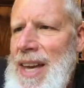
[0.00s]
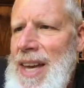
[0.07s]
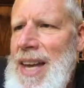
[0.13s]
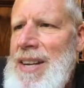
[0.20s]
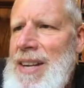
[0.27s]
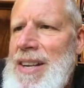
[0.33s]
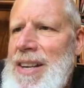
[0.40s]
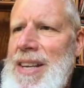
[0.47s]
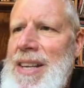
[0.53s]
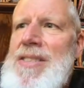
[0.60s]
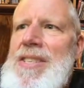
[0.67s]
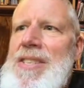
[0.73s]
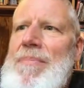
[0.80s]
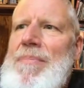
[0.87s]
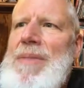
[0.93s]
and
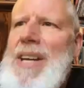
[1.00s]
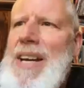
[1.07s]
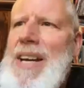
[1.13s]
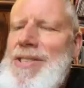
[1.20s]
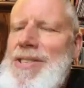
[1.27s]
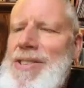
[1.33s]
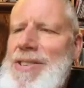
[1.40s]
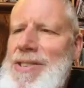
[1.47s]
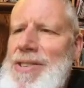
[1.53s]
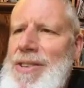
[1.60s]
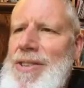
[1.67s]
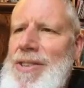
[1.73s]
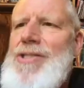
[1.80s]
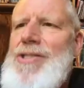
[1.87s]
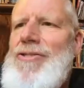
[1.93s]
in some cases,
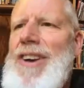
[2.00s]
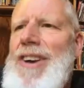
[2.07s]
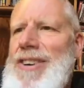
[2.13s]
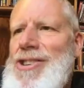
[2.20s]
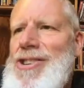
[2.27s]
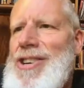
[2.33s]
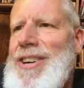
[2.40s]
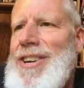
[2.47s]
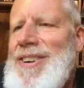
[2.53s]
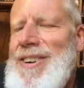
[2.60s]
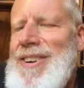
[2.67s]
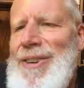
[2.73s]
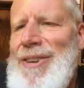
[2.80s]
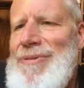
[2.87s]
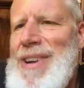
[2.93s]
destruction
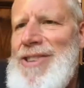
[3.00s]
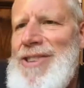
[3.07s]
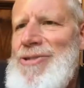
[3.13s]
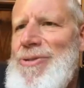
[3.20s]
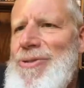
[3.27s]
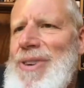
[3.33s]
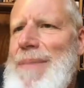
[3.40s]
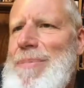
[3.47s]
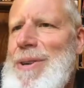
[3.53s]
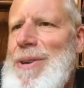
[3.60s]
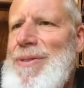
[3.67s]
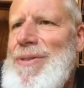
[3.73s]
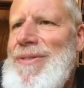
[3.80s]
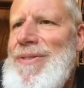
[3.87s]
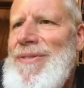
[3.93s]
of natural
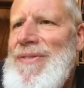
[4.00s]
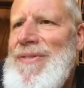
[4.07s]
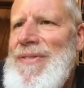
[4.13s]
capital.